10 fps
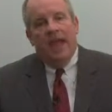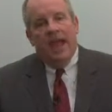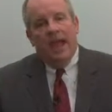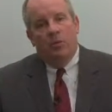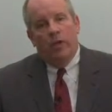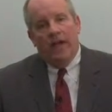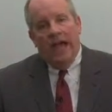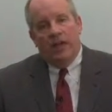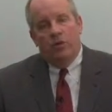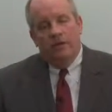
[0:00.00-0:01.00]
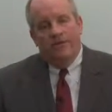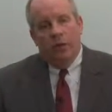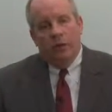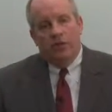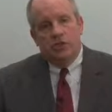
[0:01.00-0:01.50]
and we actually
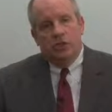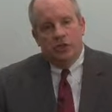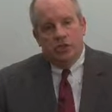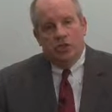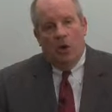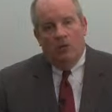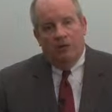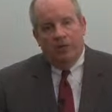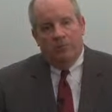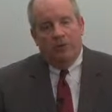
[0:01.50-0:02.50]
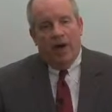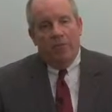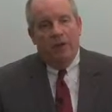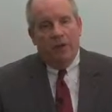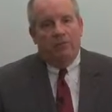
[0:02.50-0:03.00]
focused on solving the
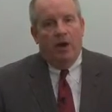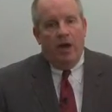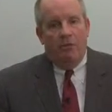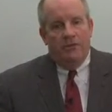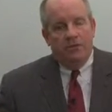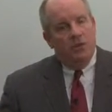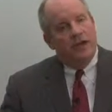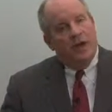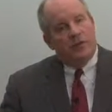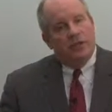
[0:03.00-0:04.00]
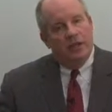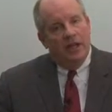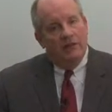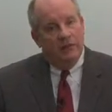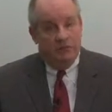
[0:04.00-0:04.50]
primary problem of
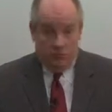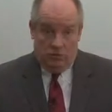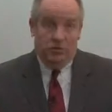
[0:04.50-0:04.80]
2011,